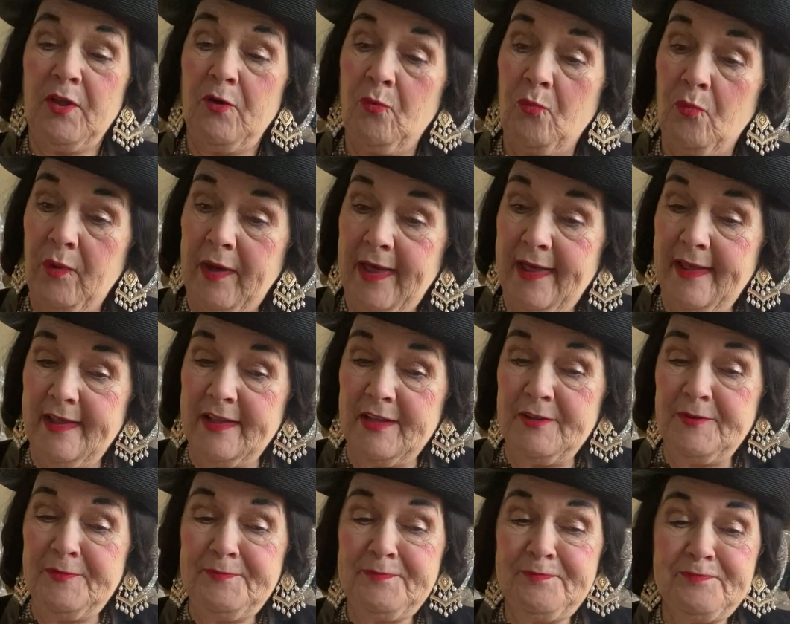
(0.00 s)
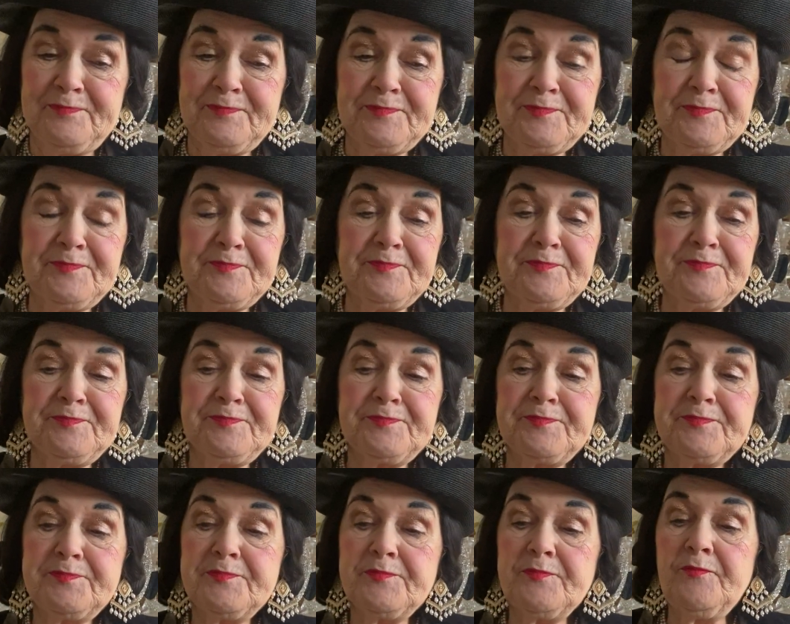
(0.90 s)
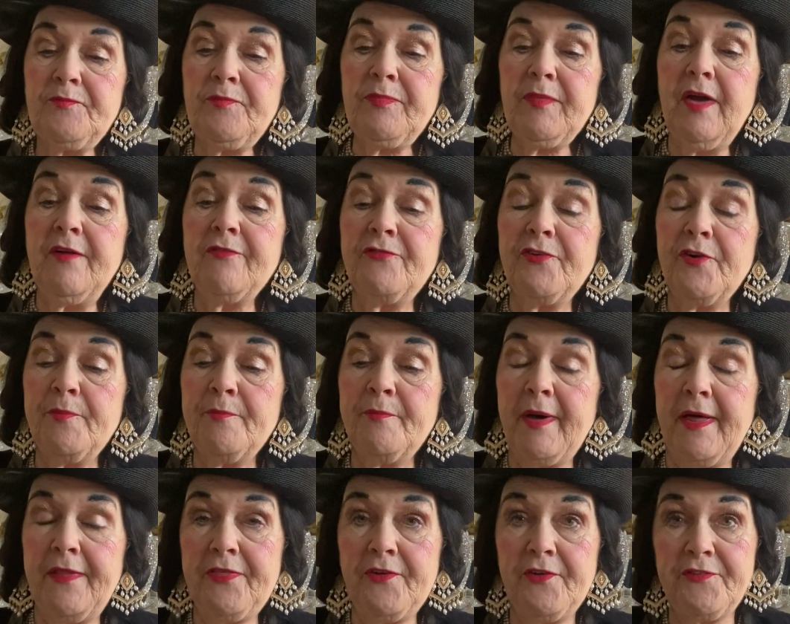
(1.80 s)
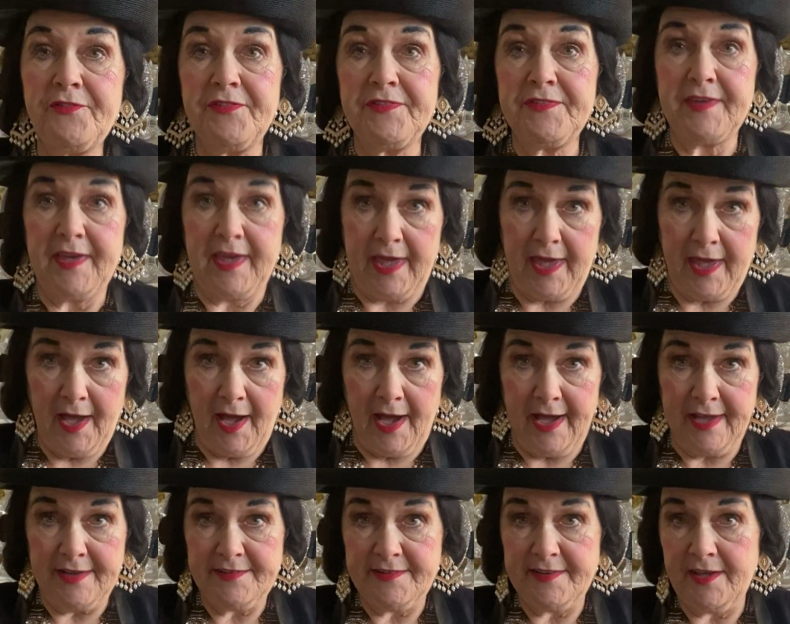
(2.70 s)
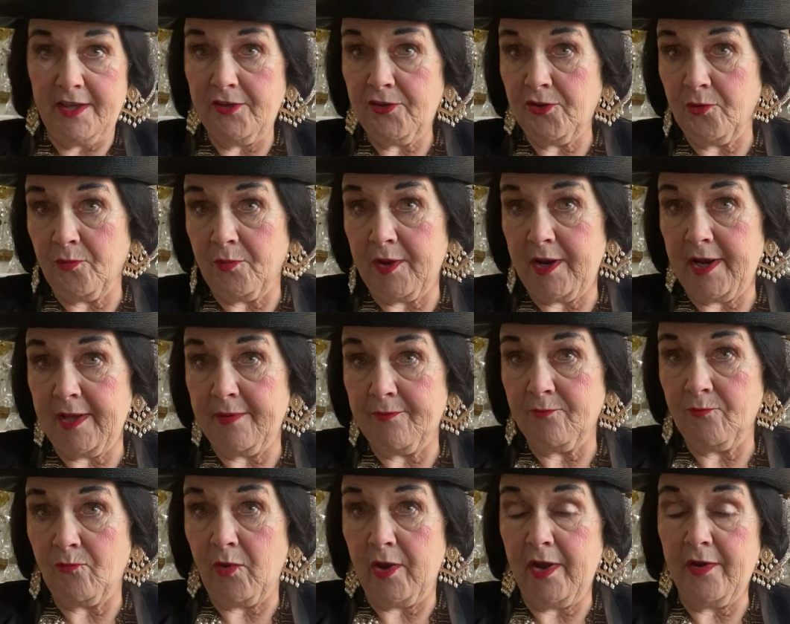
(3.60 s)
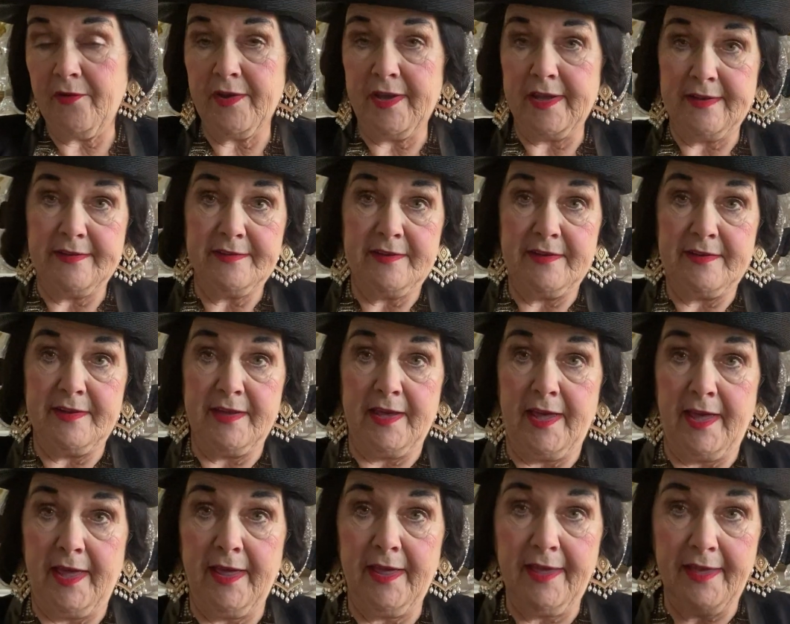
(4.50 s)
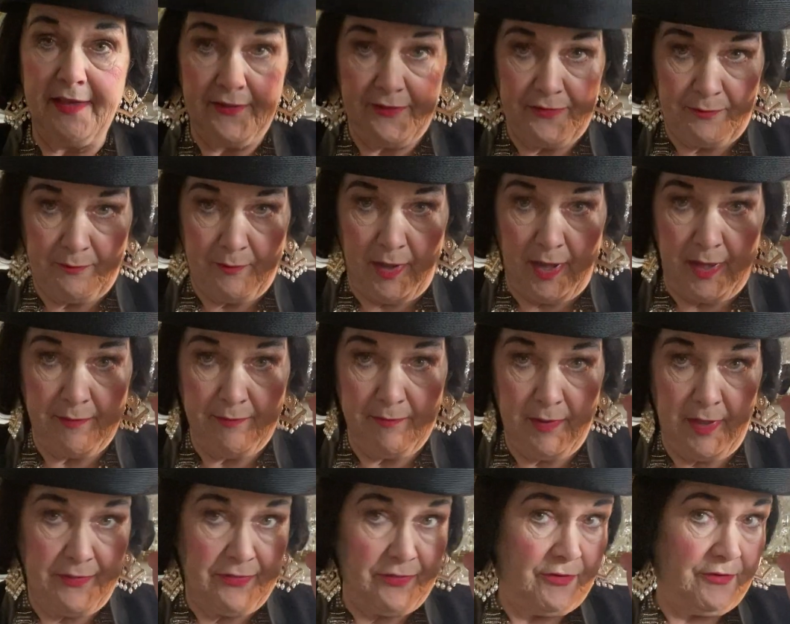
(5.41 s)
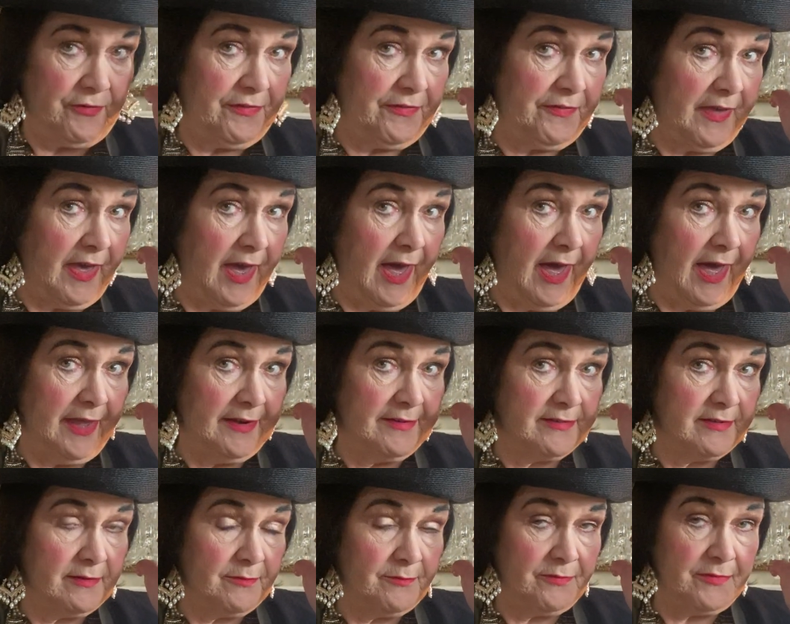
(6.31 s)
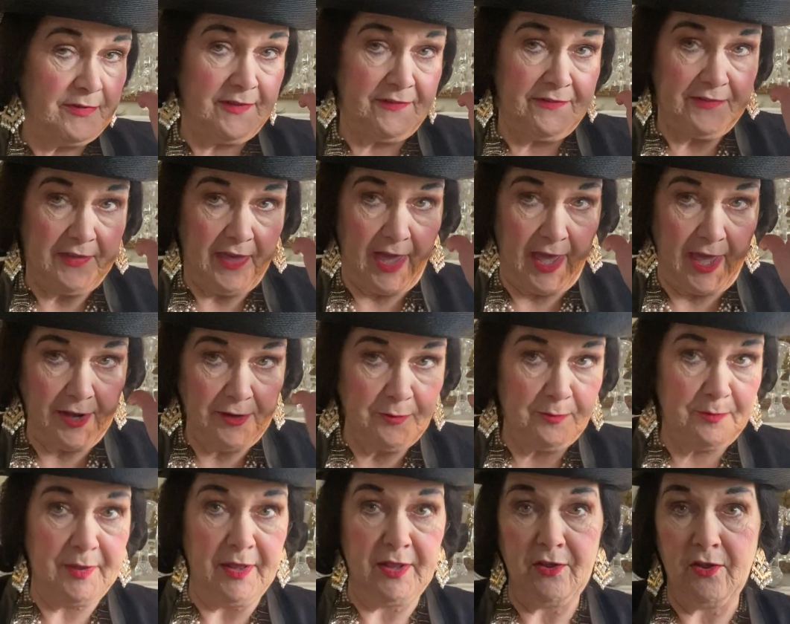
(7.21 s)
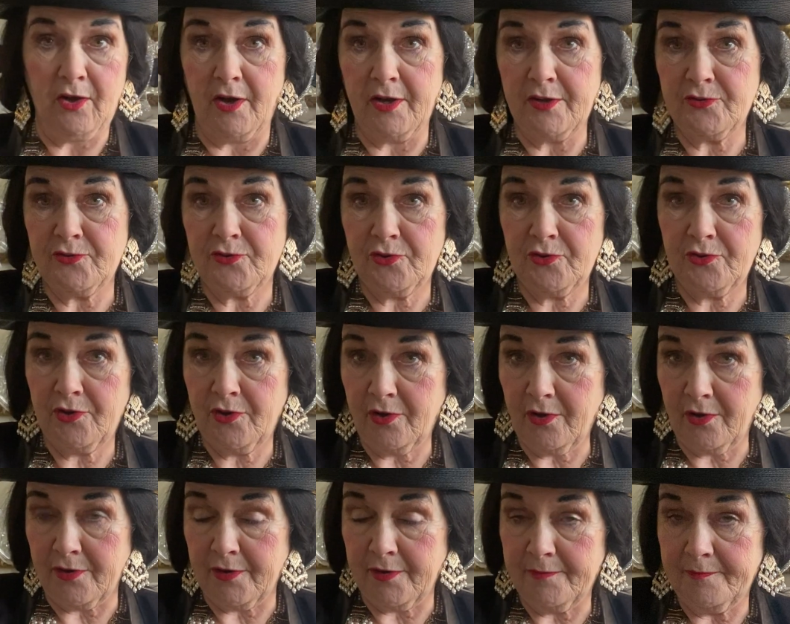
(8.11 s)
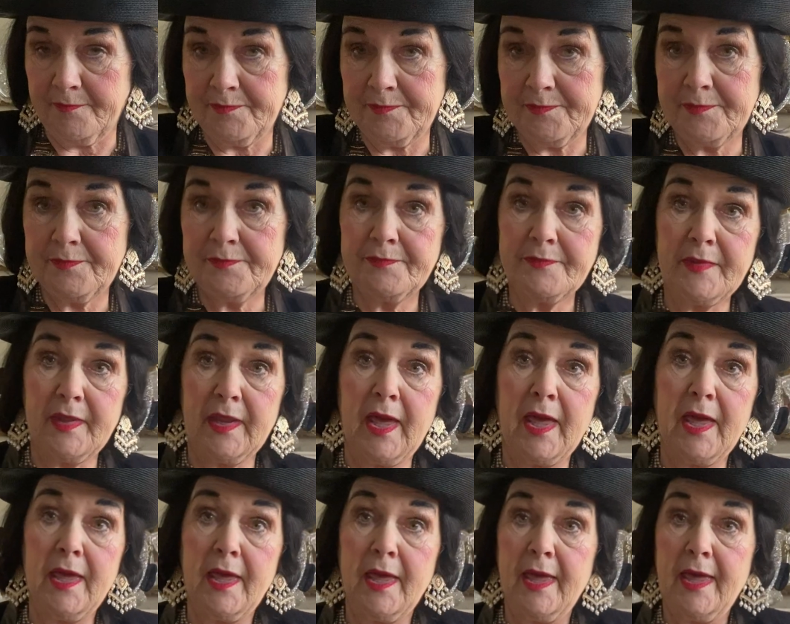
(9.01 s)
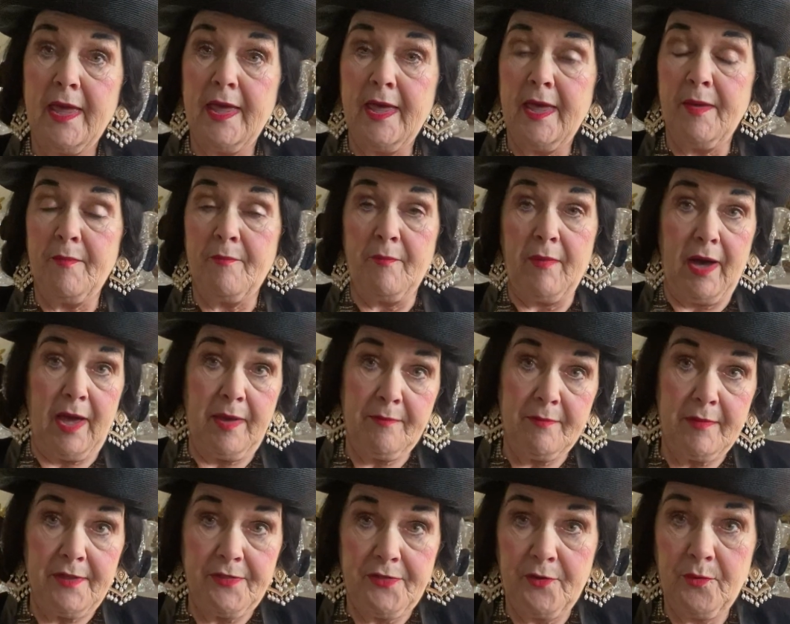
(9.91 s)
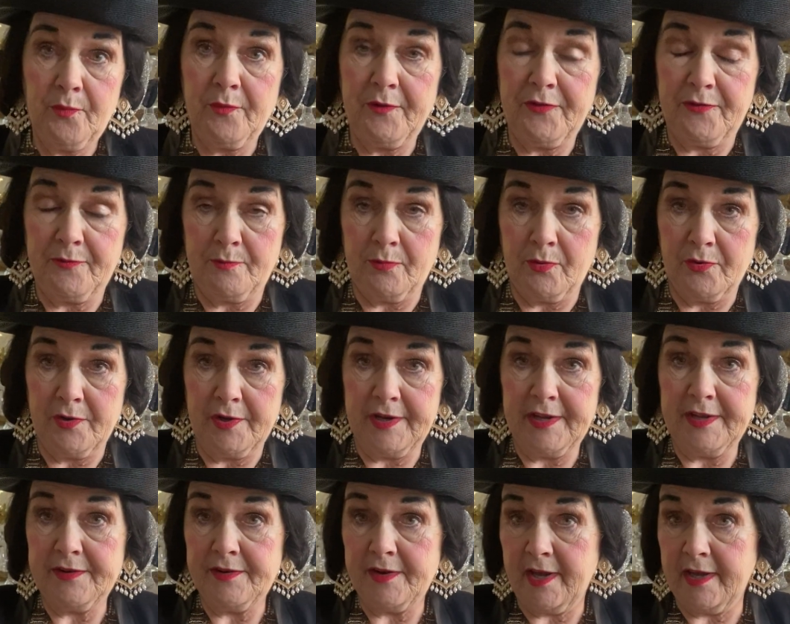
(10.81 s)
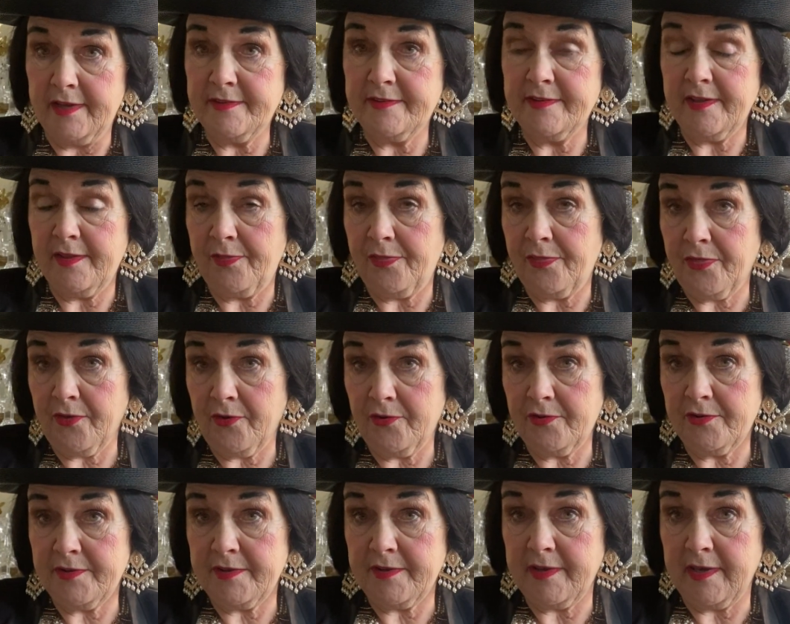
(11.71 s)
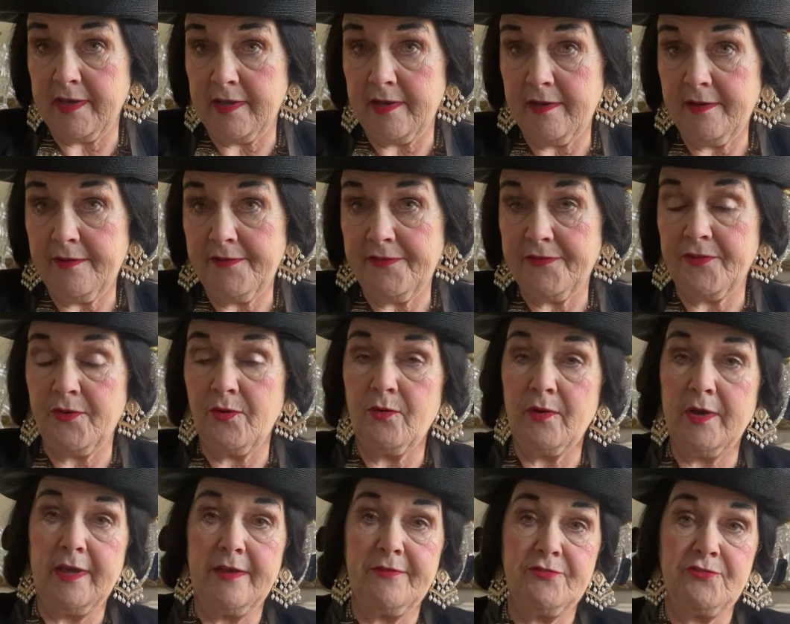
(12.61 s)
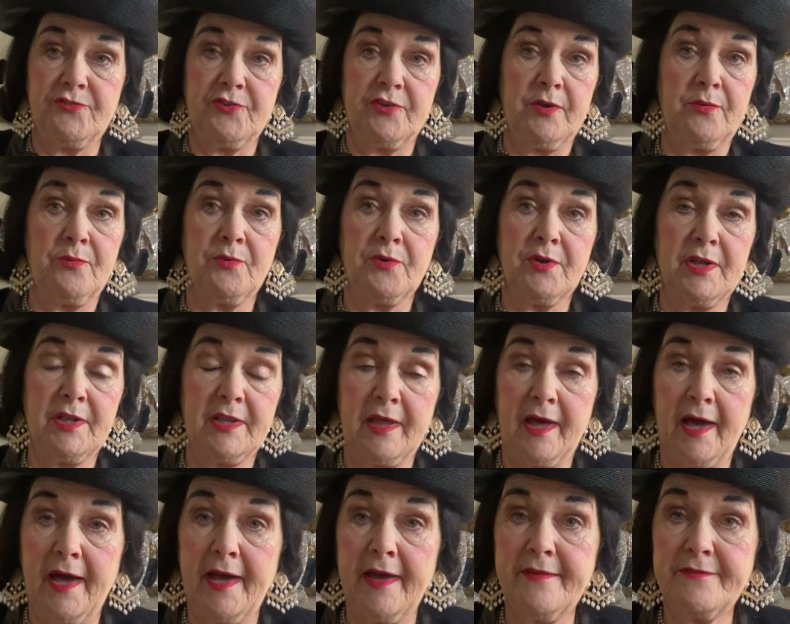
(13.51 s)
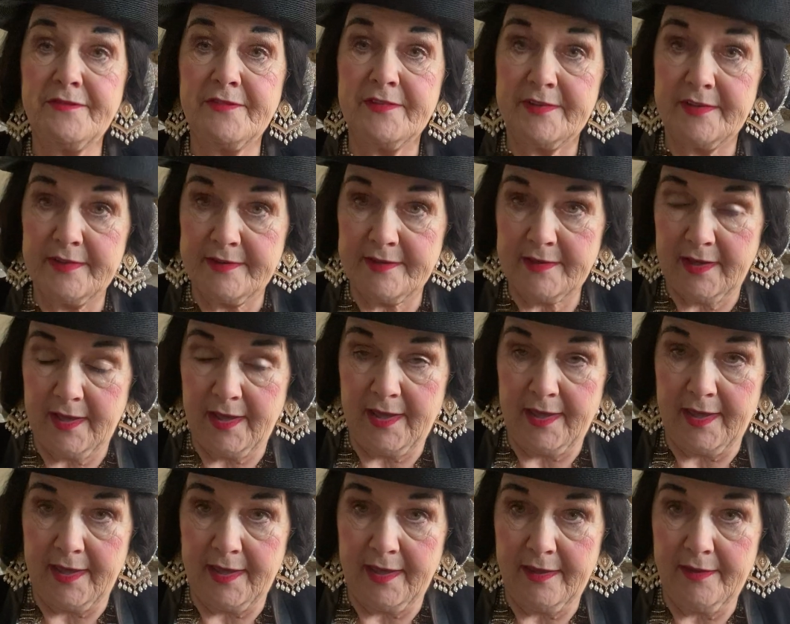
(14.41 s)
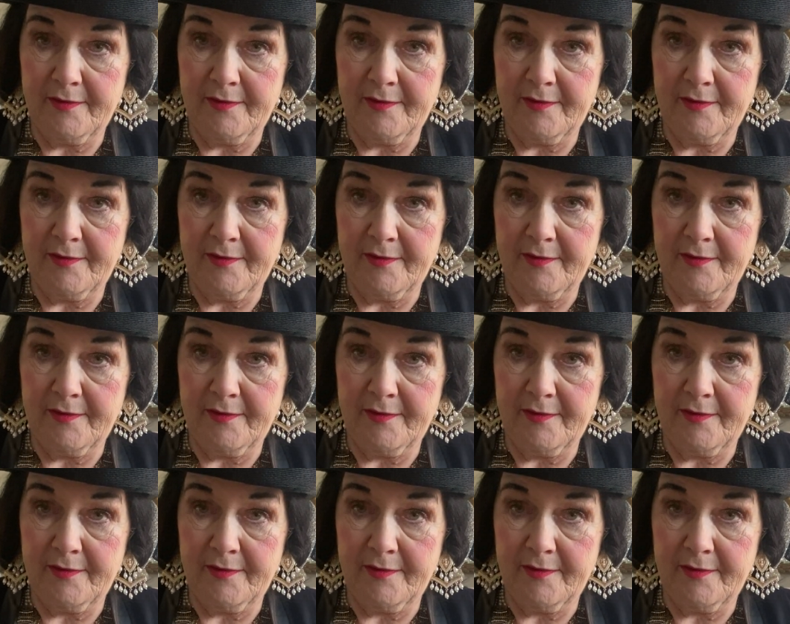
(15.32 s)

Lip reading: Well, for Mother's Day, I tell you what I'm wearing today is my mother's hat. This hat belonged to her. My mother was born in 1913, so if she were alive today,